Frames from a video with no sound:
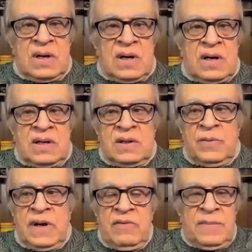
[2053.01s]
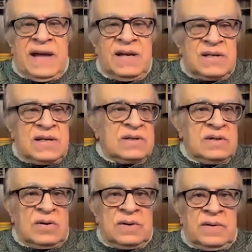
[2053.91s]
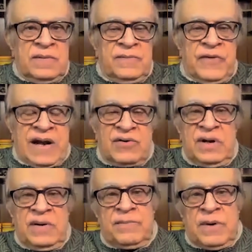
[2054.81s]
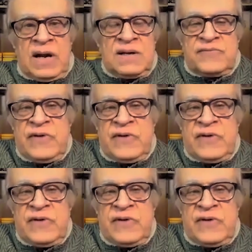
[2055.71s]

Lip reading: The way we're managing, the factory plants,